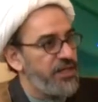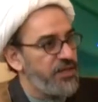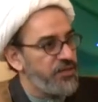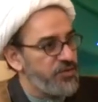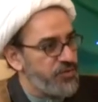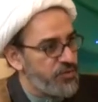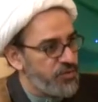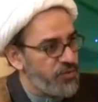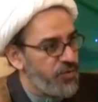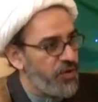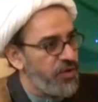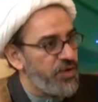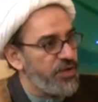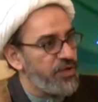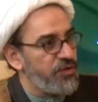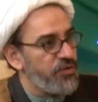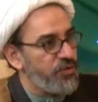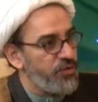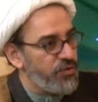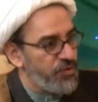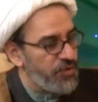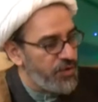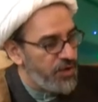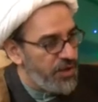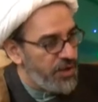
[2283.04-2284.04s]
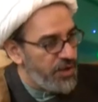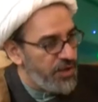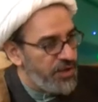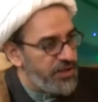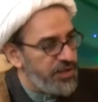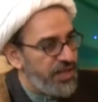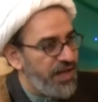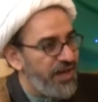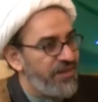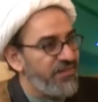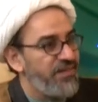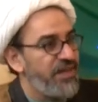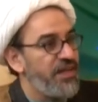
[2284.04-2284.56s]
and so on, who
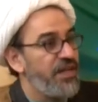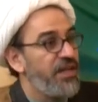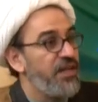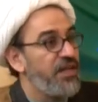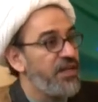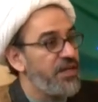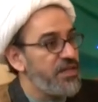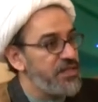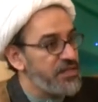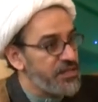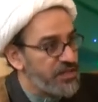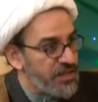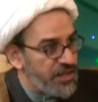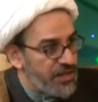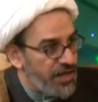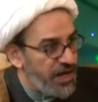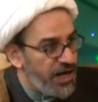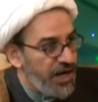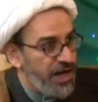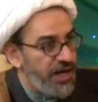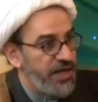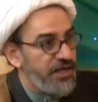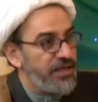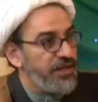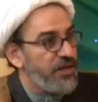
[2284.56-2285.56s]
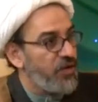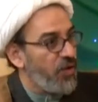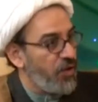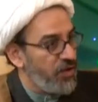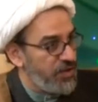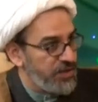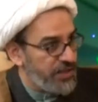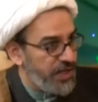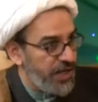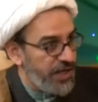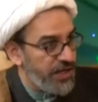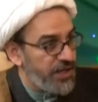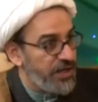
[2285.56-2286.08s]
the heaven and earth cry and all
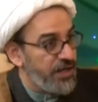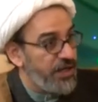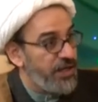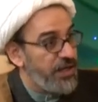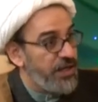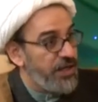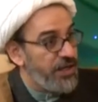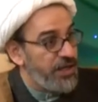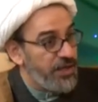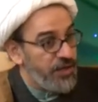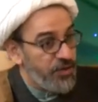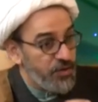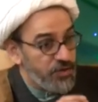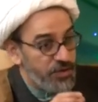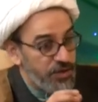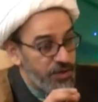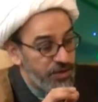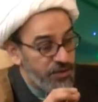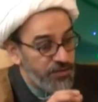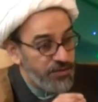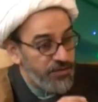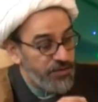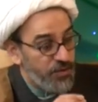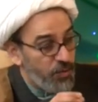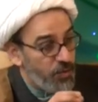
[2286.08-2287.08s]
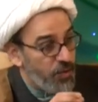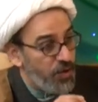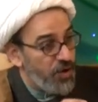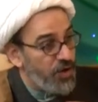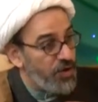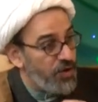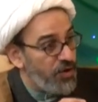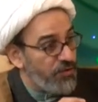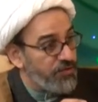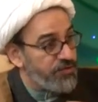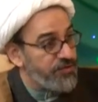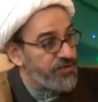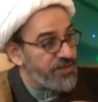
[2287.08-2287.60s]
that. You know, the word
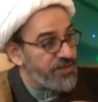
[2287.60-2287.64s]
of